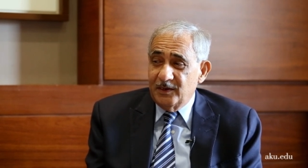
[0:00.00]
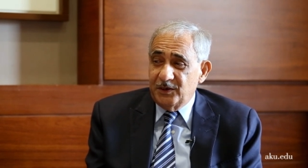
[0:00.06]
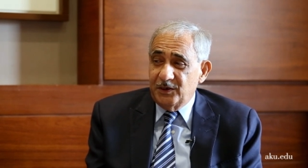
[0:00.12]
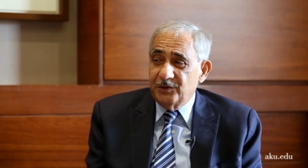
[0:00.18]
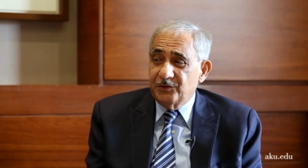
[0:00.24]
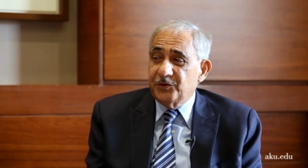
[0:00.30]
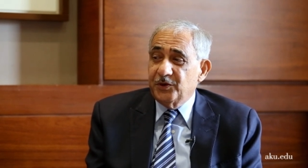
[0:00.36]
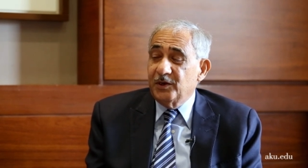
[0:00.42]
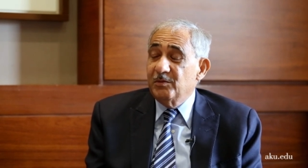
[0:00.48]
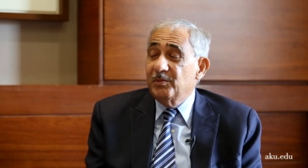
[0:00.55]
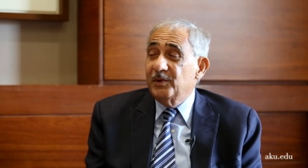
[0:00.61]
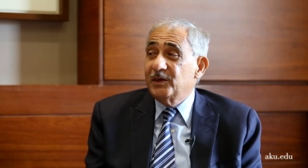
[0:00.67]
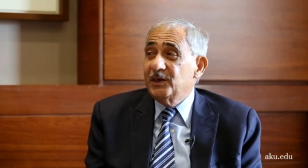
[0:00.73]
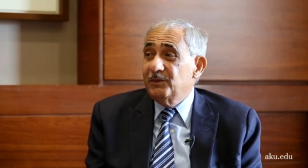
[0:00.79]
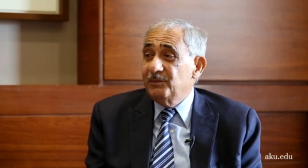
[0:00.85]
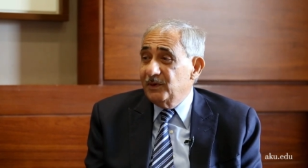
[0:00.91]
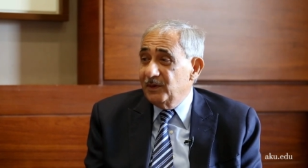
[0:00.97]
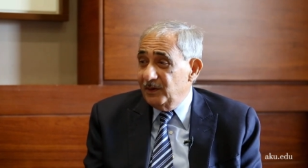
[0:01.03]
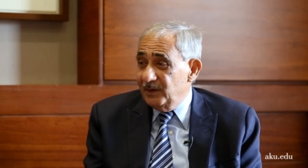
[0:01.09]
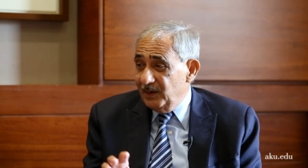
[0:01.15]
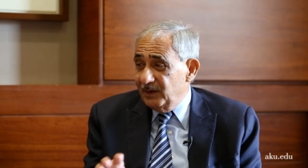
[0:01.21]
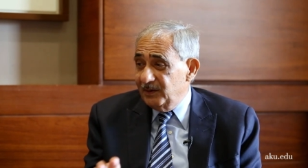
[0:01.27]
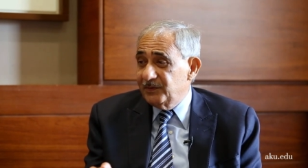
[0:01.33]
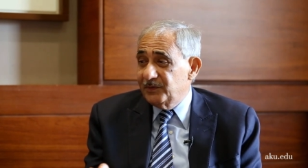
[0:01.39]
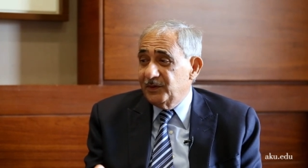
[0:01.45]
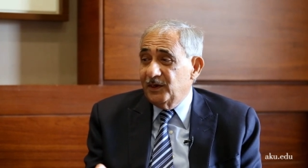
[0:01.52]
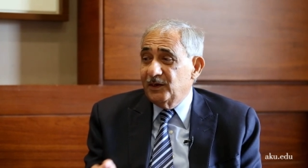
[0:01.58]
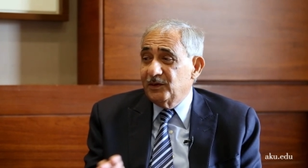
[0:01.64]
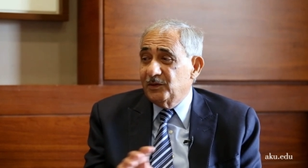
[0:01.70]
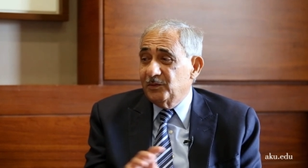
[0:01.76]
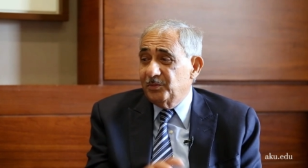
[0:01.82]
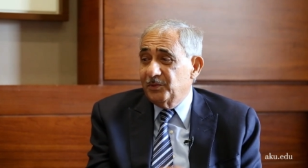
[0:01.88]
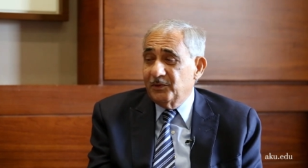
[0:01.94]
teaching, but even at that
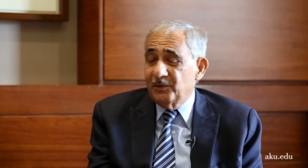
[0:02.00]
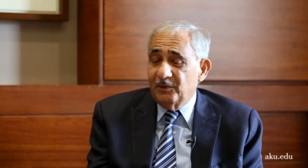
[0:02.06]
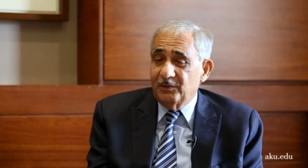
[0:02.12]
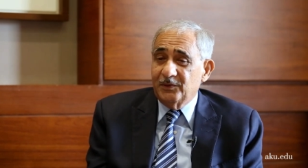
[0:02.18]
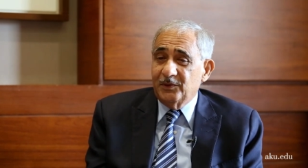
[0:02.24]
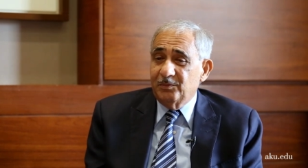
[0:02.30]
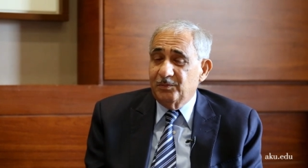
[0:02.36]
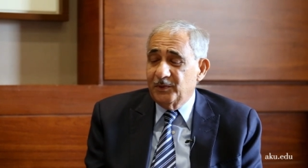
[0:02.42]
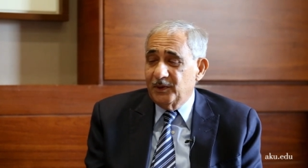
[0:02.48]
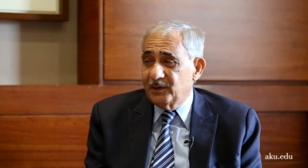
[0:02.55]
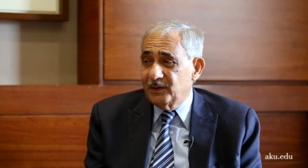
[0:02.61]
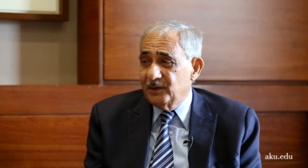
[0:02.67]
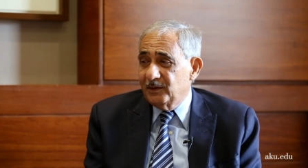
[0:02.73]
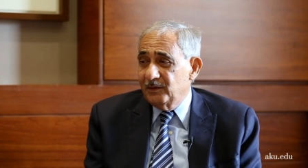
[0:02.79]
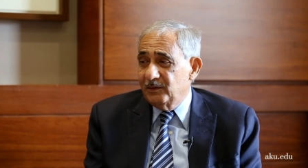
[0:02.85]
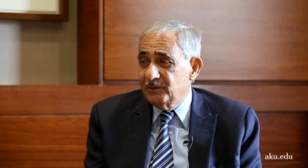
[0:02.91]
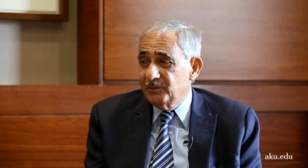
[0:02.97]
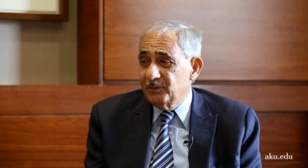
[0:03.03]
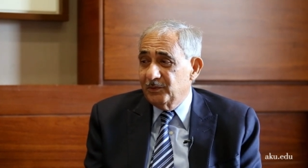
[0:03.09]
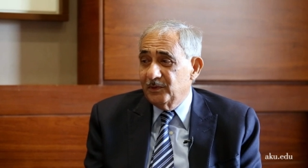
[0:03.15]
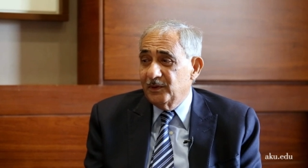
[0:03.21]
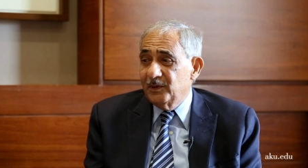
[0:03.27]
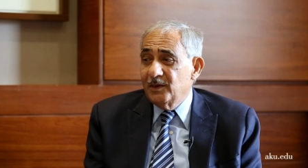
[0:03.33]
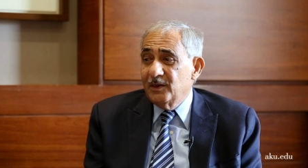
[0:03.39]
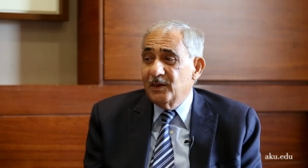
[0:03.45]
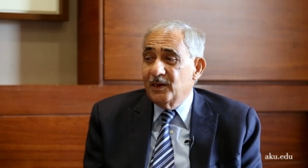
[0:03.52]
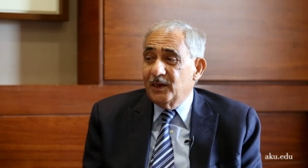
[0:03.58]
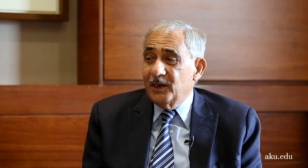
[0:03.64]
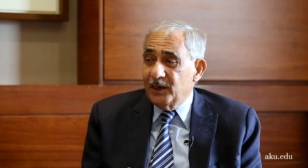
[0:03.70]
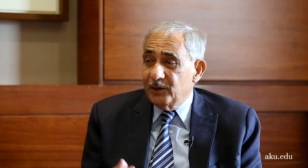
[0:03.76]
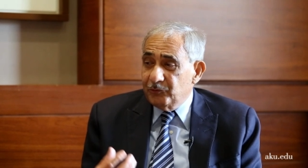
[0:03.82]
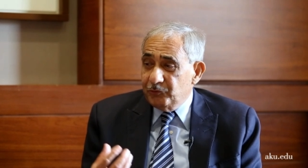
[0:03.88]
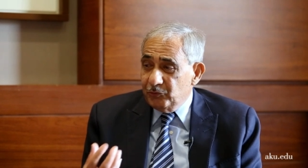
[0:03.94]
stage, the pathology practicals were
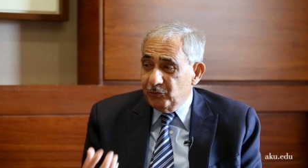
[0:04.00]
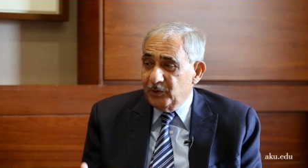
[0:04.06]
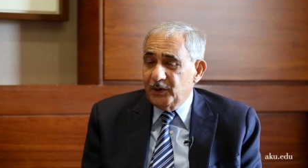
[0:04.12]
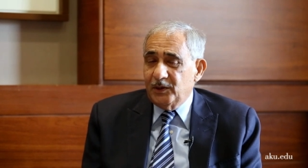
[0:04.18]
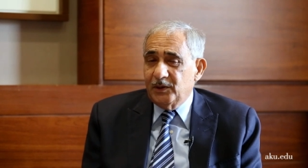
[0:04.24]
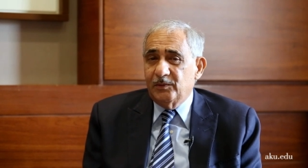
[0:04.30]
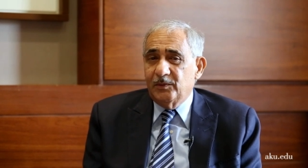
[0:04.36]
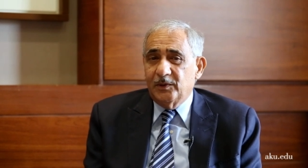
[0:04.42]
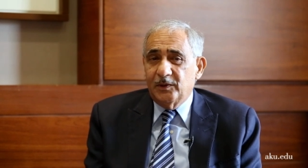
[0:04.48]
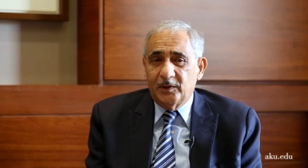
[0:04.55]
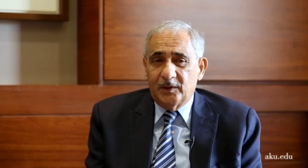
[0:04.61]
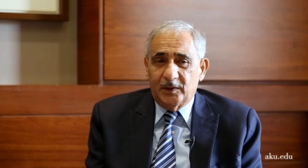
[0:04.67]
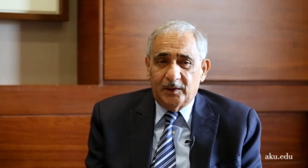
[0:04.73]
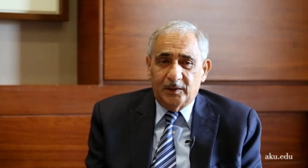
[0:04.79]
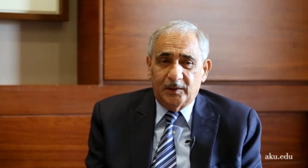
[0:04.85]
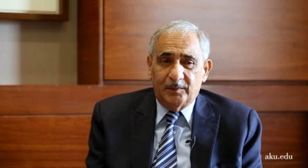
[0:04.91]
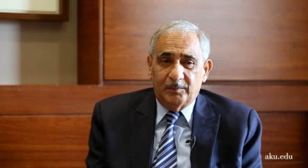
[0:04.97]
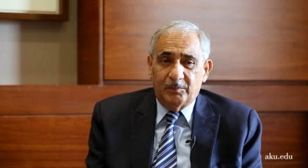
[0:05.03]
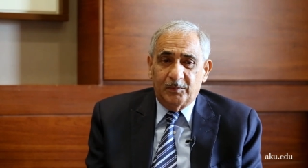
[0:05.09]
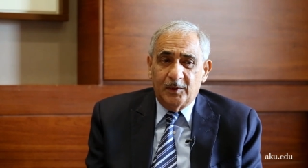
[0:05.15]
actually, uh,